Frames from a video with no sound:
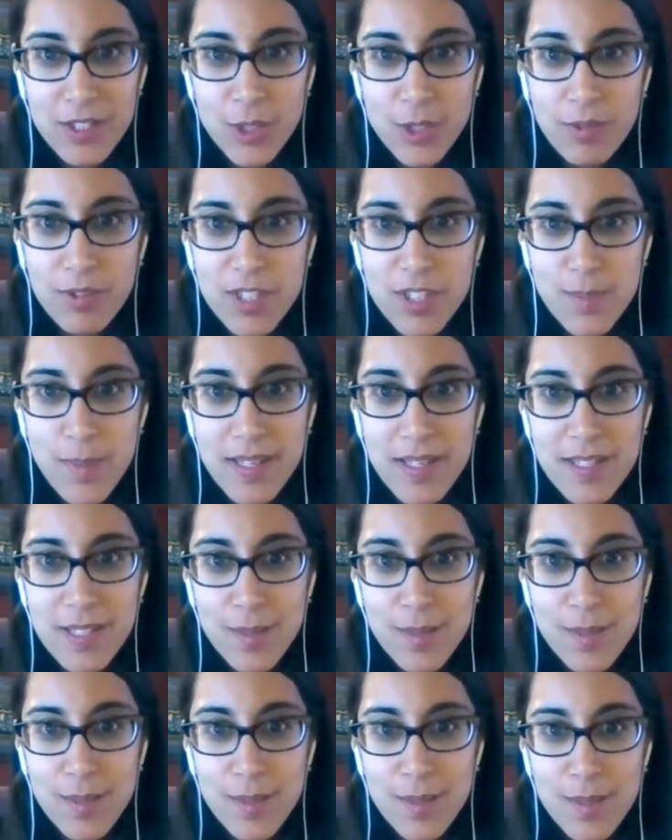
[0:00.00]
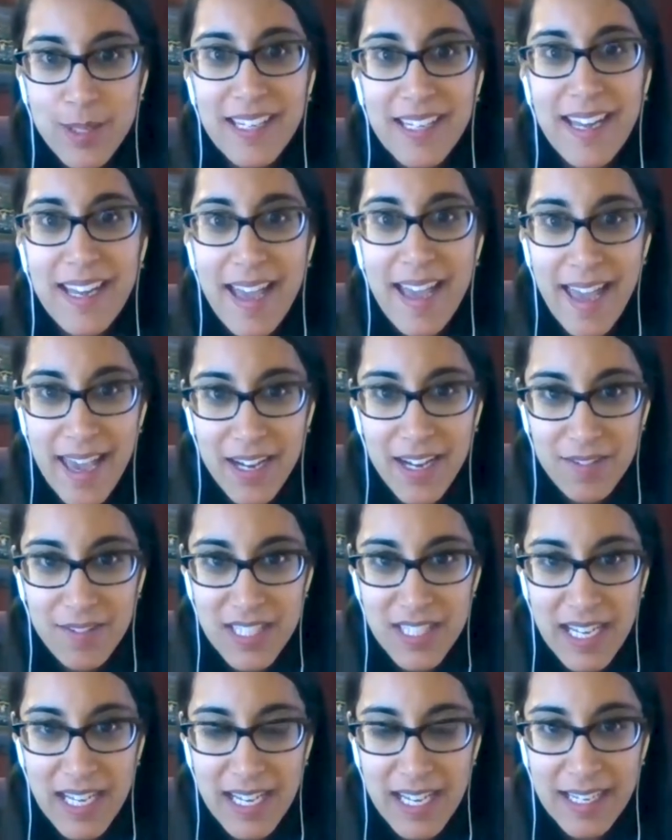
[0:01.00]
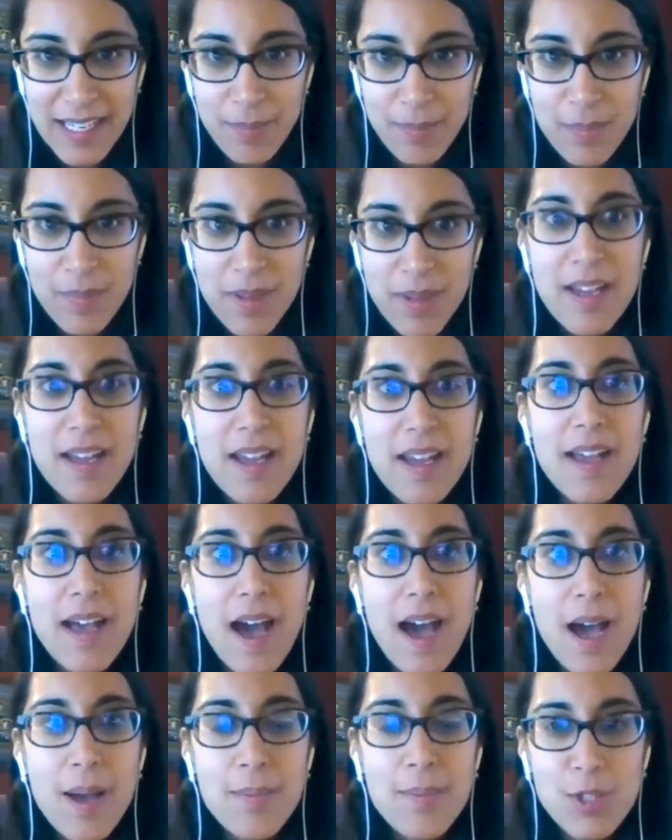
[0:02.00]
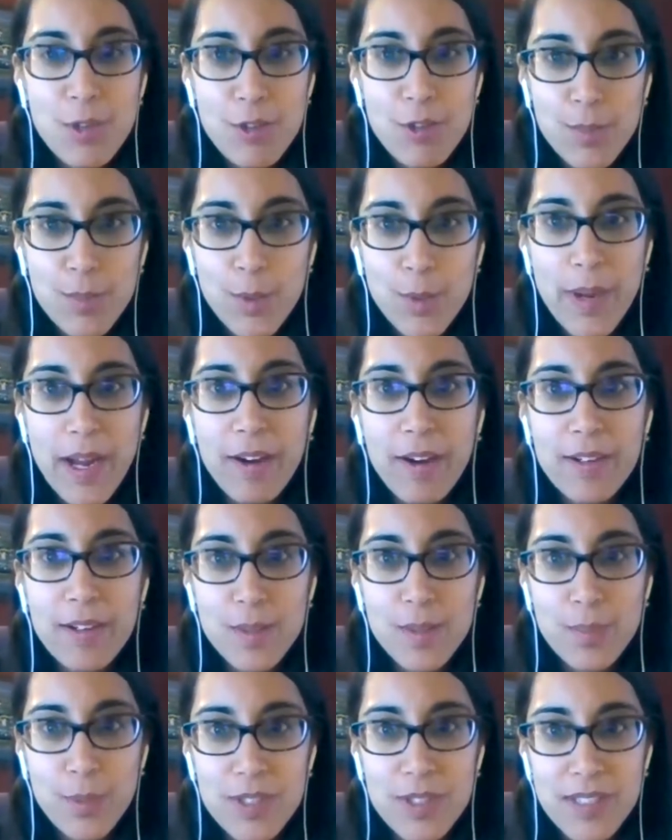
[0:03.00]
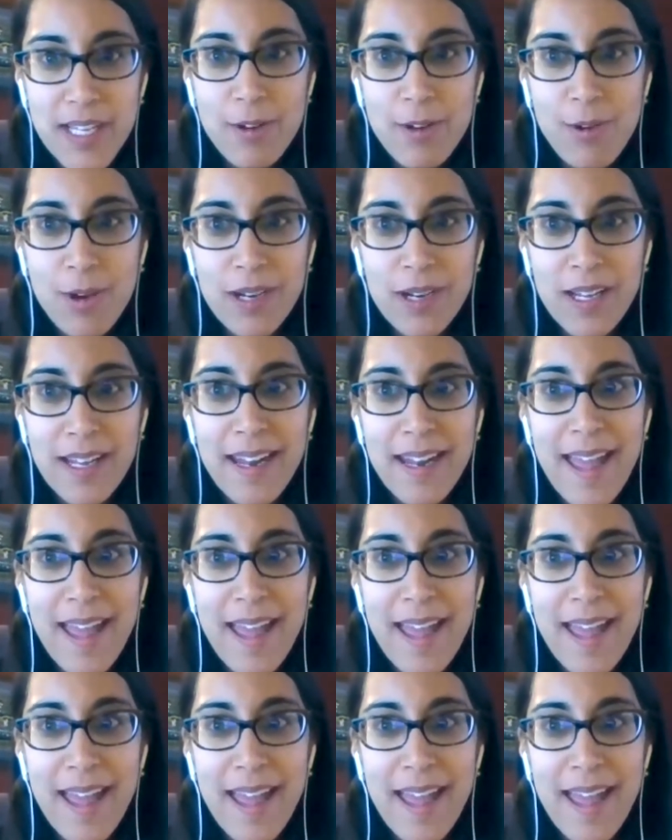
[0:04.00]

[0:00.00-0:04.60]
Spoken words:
is your responsibility ahead of time. So they're prepared to present on